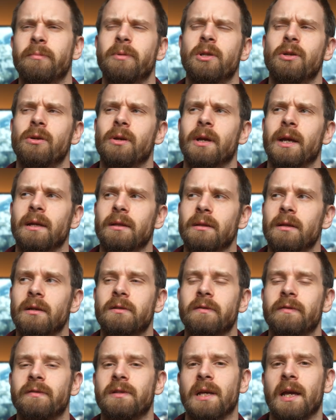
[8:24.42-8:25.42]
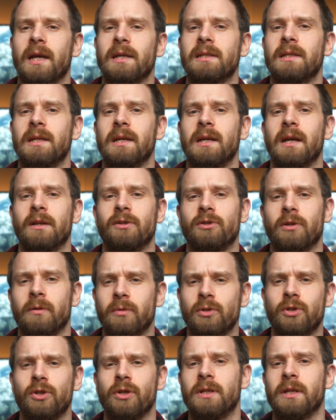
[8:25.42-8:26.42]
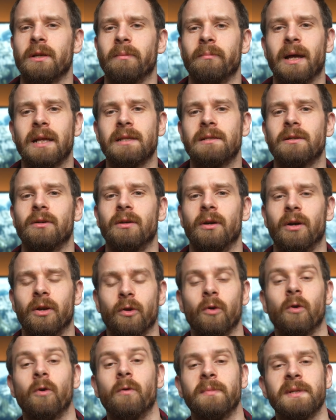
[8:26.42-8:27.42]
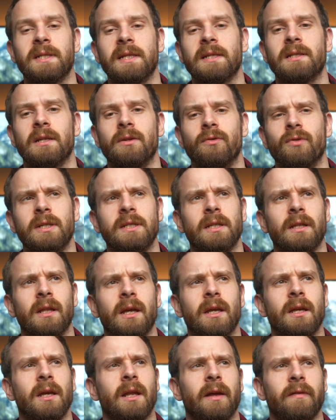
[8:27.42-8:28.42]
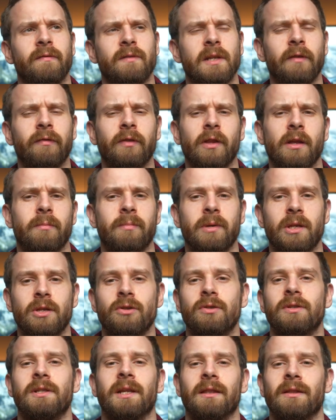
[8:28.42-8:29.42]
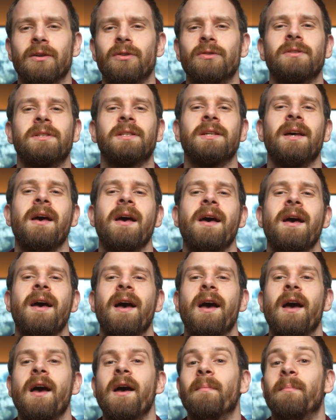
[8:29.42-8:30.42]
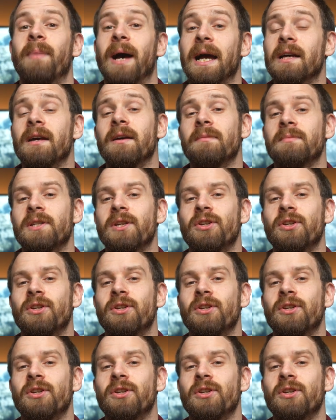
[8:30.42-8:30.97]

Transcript: been doing a lot of testing and troubleshooting Matter on Home Assistant recently, and I've definitely been using those. Backups